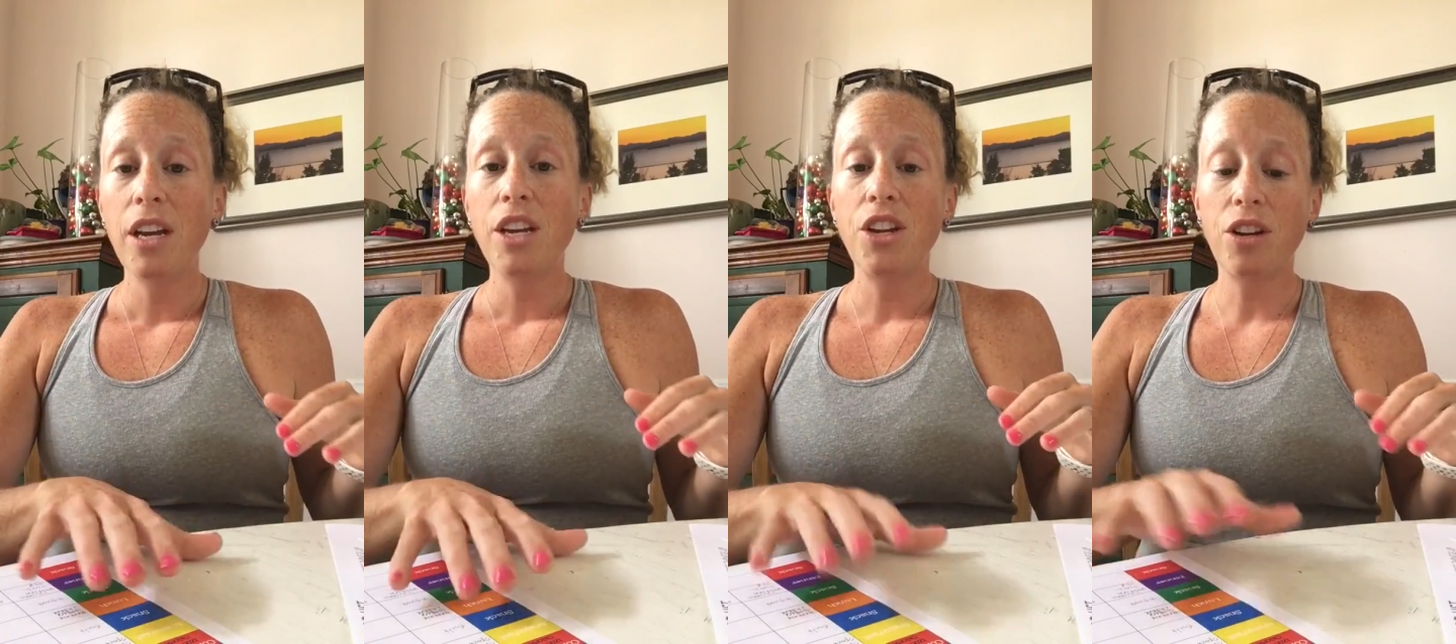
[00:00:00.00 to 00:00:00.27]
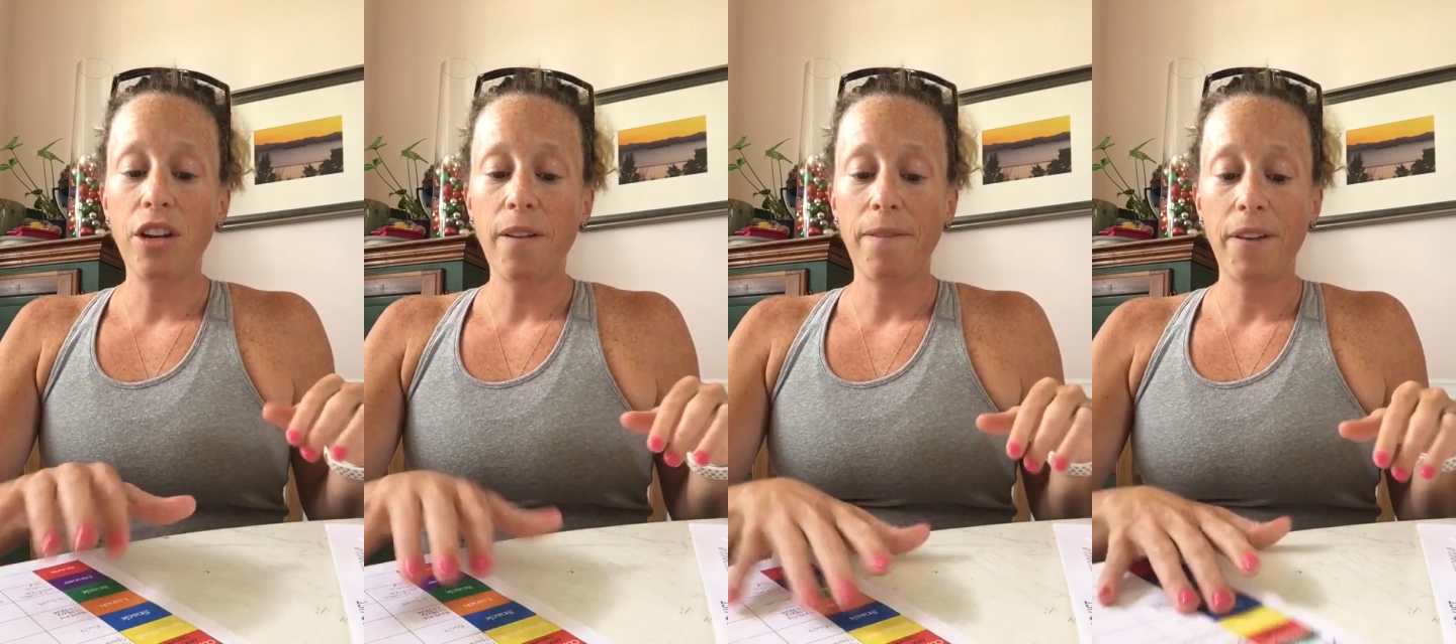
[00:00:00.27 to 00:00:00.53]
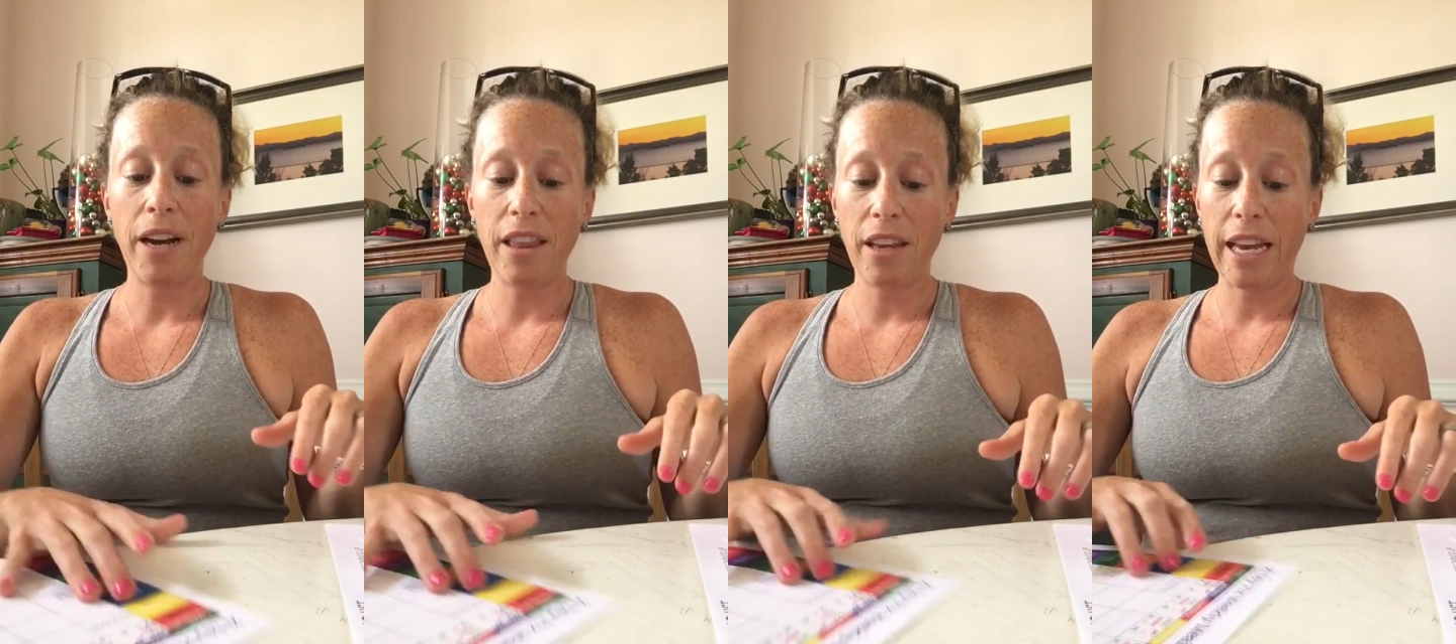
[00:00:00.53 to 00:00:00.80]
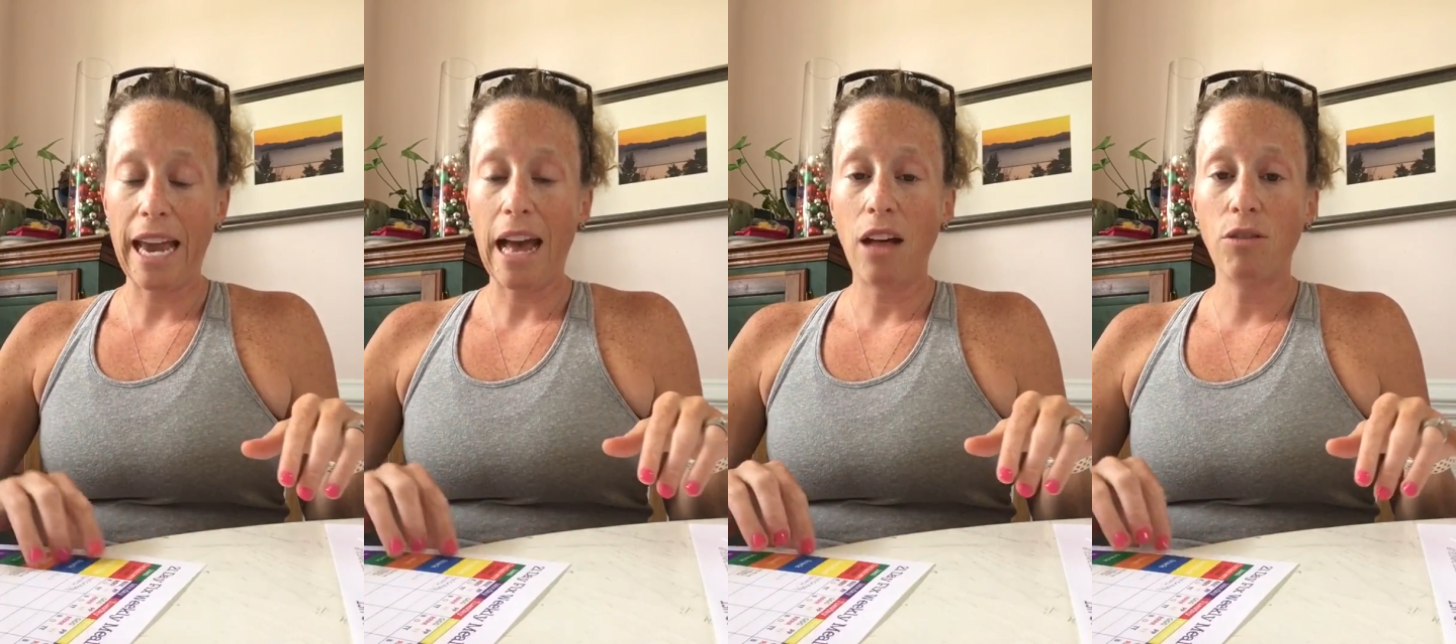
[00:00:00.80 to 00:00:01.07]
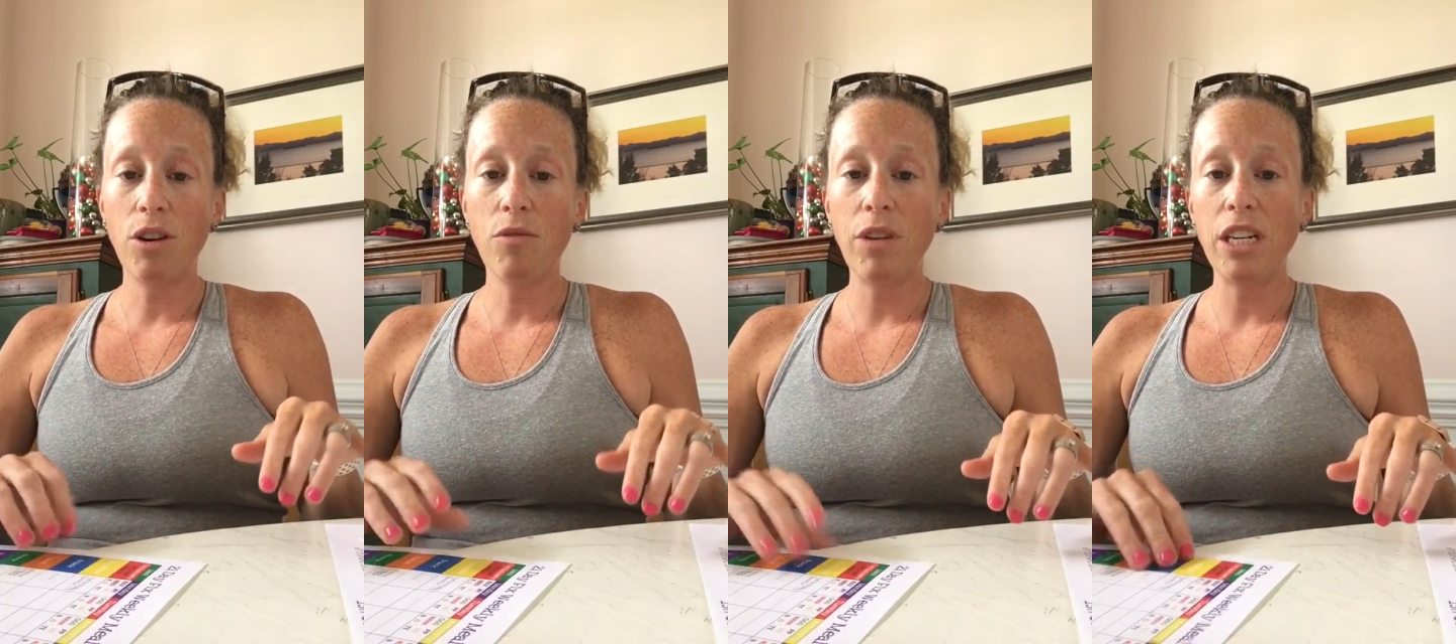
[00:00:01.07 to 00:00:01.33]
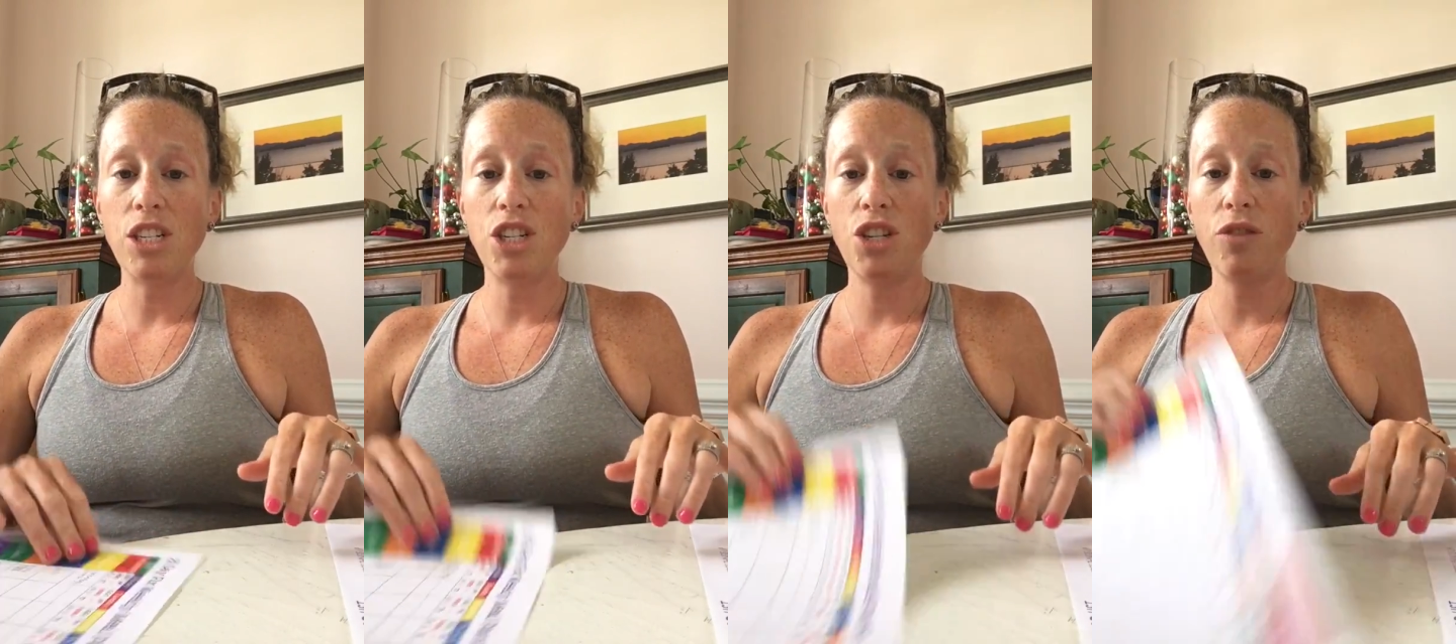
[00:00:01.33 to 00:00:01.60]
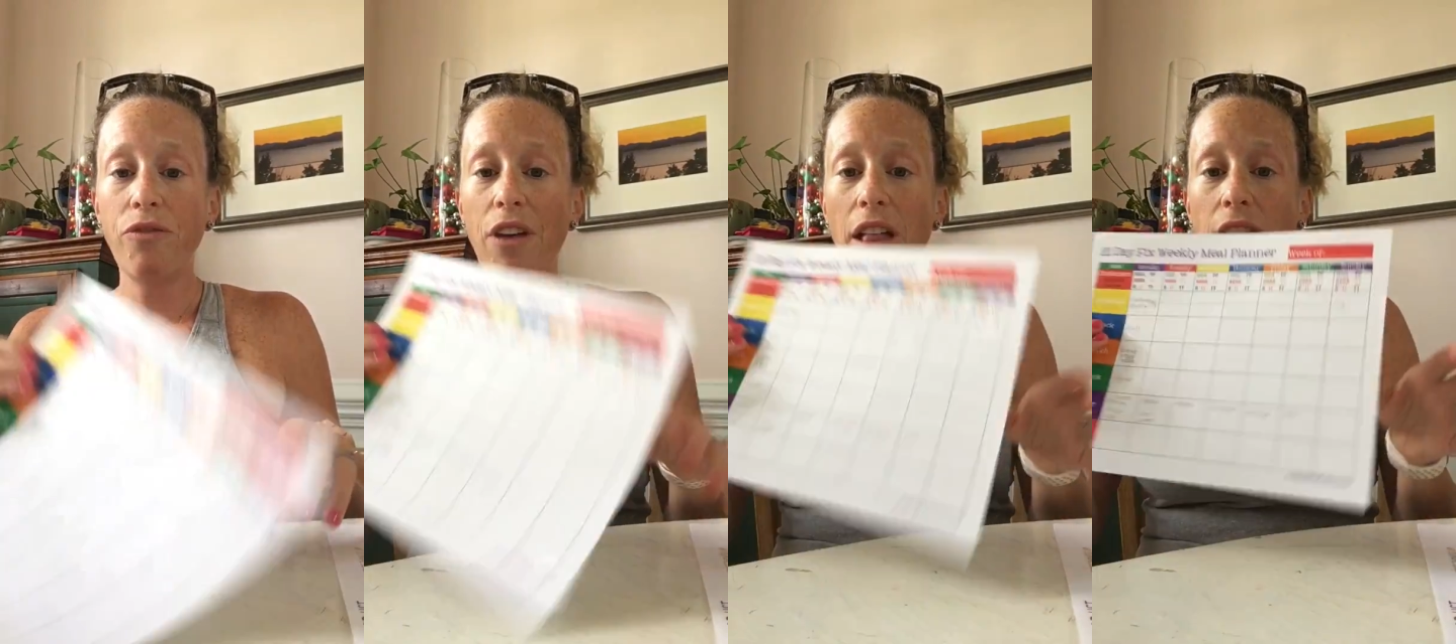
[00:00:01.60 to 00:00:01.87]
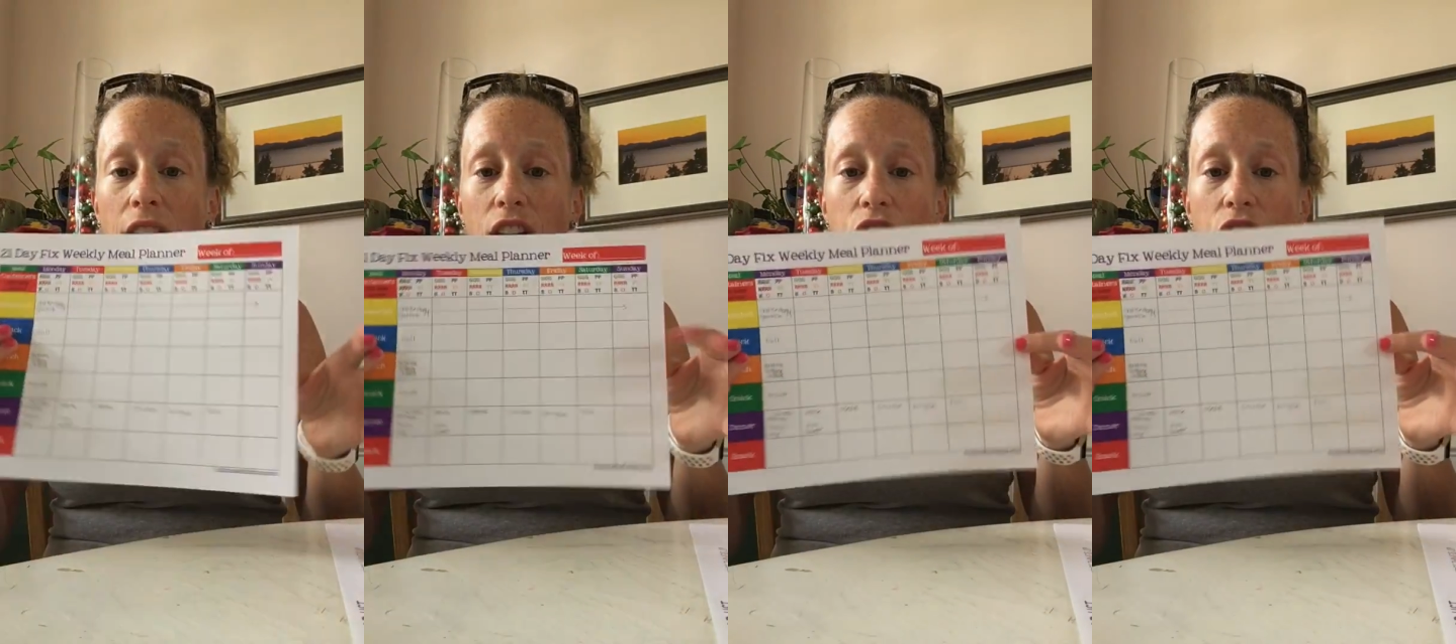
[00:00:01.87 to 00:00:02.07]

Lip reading: You're going to find the calorie range that you fell in,